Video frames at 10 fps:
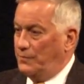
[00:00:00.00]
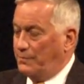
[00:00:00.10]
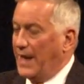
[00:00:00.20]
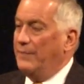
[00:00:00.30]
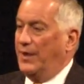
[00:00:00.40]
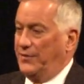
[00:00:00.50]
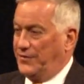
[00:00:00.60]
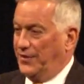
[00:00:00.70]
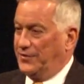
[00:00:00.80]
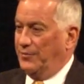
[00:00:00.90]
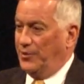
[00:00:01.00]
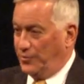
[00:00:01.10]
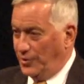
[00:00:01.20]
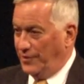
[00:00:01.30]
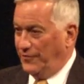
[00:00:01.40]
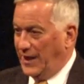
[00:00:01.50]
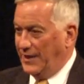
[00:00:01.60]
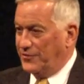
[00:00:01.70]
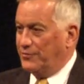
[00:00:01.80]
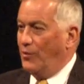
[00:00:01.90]
payment system, you could have
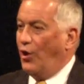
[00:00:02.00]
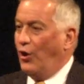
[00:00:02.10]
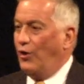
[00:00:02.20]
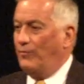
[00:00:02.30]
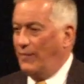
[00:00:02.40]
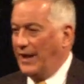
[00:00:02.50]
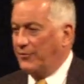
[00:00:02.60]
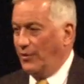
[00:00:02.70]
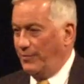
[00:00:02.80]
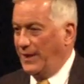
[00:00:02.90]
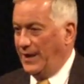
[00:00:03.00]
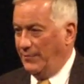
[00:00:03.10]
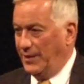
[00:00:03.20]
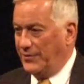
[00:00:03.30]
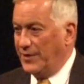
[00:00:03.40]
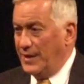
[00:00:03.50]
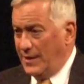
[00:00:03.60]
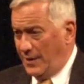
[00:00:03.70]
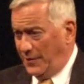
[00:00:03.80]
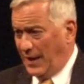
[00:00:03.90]
had small micropayments
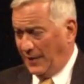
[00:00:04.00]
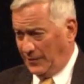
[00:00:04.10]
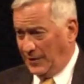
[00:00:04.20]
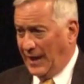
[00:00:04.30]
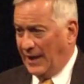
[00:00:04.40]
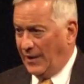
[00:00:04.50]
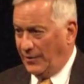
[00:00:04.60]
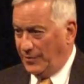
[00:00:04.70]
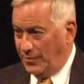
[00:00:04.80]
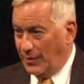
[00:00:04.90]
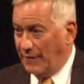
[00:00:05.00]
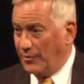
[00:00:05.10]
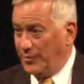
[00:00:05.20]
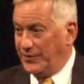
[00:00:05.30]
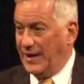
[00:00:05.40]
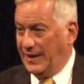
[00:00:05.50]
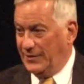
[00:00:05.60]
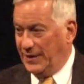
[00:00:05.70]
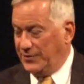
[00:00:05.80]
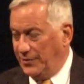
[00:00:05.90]
that allowed whoever was
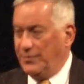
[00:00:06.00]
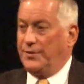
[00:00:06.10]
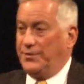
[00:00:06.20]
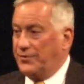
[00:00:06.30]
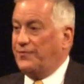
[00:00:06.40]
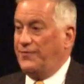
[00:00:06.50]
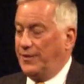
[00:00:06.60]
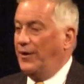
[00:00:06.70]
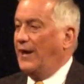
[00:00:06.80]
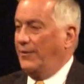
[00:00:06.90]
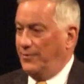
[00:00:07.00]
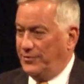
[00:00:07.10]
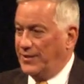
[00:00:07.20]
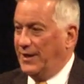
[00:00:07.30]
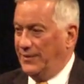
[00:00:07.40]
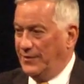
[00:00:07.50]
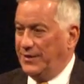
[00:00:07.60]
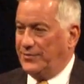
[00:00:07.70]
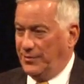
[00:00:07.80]
getting linked to, you could just figure out who's getting linked